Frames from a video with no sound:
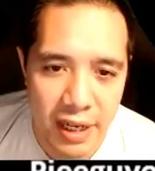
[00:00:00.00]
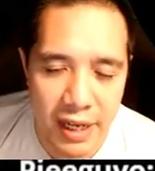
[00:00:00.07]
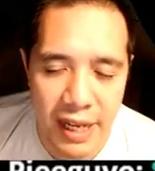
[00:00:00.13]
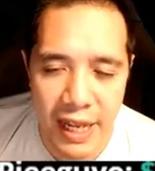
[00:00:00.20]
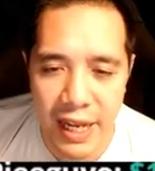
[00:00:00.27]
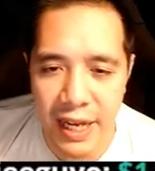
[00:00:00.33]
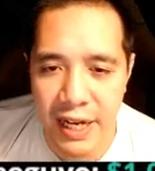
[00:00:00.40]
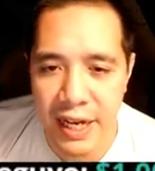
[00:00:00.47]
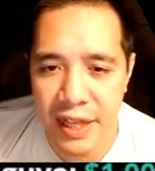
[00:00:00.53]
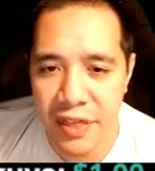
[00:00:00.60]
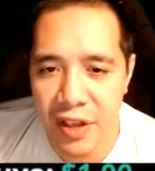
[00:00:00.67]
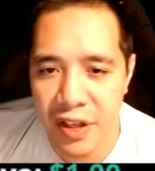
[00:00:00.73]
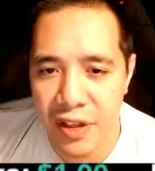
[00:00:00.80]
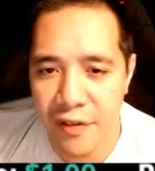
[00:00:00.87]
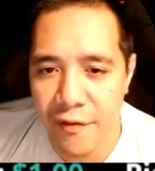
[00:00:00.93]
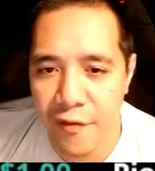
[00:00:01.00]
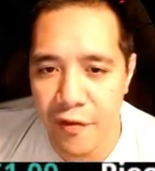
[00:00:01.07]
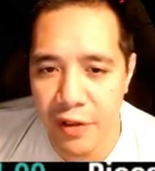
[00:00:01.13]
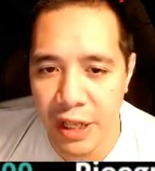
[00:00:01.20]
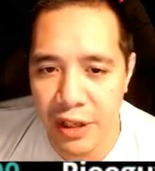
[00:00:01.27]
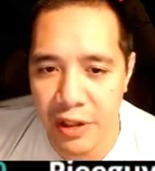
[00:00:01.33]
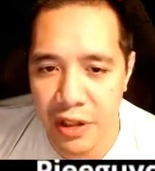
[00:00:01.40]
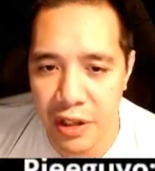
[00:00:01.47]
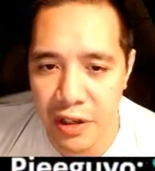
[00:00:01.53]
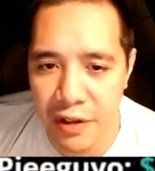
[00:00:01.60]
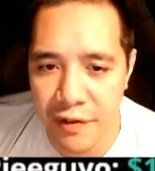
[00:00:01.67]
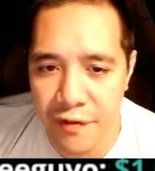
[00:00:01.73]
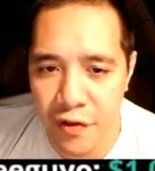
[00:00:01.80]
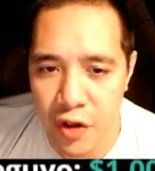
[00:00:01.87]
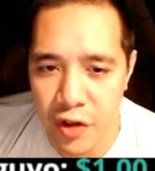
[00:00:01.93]
And I think the
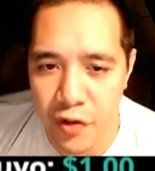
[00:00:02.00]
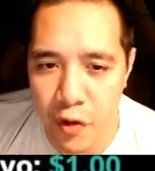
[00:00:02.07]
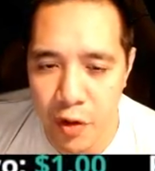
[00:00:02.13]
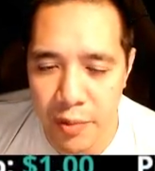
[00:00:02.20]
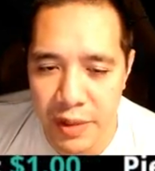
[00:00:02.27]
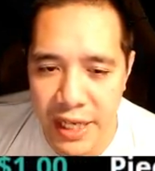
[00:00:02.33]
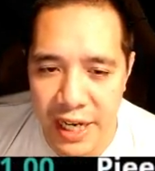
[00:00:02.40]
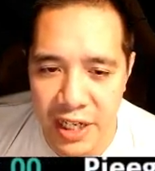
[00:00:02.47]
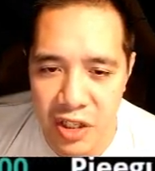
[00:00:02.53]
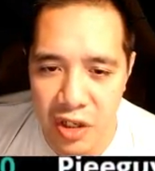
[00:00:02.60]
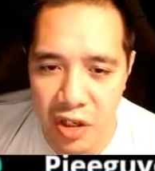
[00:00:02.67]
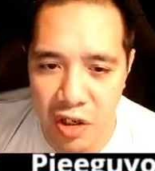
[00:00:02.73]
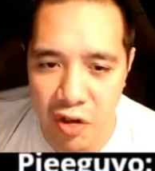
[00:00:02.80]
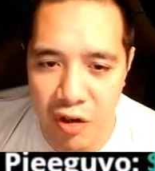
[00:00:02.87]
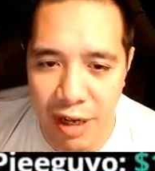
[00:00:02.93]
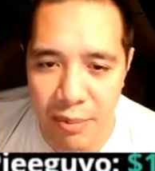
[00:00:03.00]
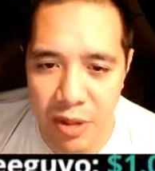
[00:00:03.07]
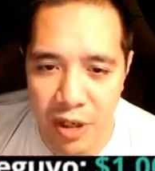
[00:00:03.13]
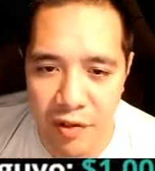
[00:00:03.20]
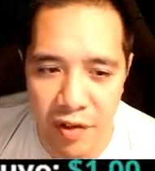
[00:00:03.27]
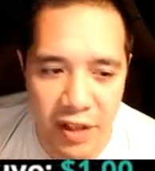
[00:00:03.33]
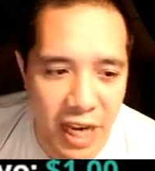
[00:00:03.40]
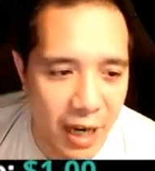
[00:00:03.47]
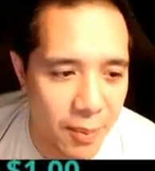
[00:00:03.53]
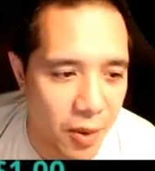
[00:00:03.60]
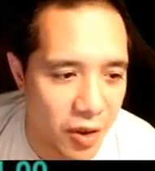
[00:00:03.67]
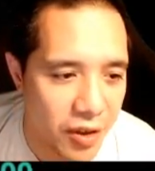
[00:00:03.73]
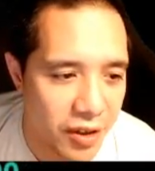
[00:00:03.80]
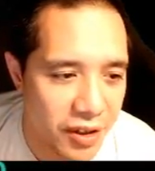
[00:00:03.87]
first form gains a crap ton of attack bar.